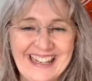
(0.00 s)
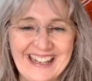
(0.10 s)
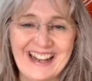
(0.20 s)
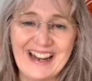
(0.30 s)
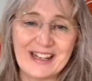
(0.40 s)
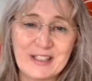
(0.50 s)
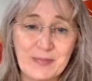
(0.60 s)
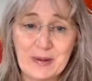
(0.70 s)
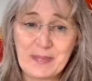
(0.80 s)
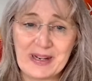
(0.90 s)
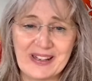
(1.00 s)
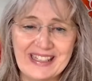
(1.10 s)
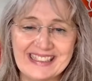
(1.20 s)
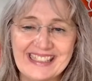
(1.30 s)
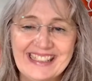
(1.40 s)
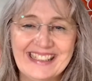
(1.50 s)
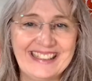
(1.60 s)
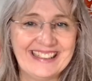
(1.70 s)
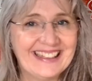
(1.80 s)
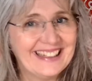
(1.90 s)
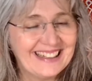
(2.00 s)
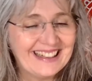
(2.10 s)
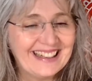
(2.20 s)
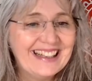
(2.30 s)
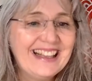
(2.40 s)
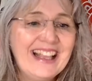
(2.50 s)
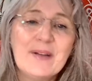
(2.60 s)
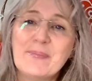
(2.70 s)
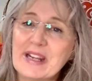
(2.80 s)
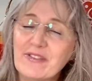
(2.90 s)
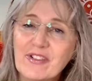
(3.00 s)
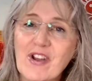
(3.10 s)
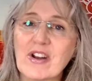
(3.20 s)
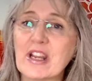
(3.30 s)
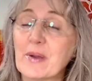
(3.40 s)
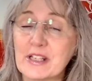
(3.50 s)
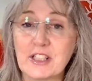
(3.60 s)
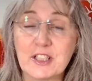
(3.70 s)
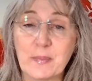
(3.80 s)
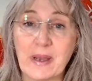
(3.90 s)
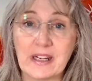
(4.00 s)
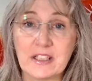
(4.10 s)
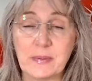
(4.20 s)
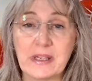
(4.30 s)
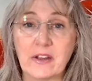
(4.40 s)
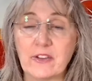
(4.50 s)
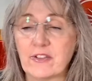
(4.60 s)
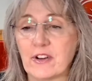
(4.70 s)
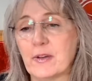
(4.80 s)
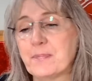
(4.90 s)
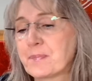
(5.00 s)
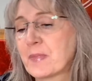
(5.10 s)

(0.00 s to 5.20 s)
I like to be polite. But if you've got any questions about it as we go through,